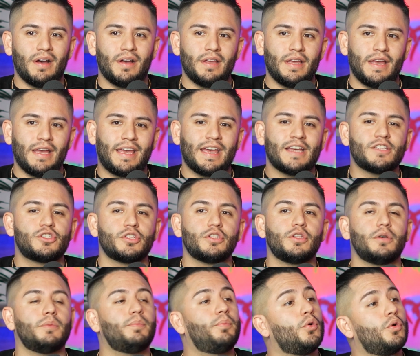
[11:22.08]
it gets to the
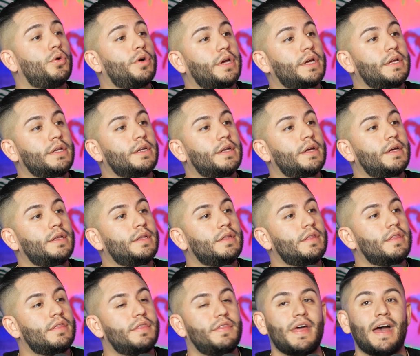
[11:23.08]
point
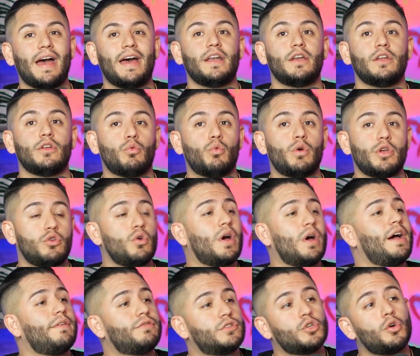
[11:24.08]
that when you
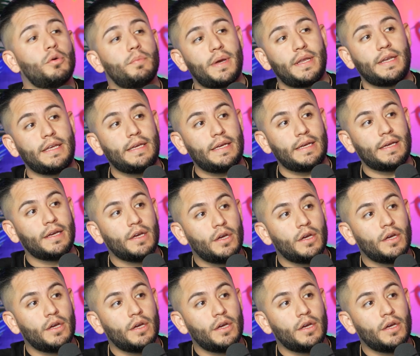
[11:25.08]
have so many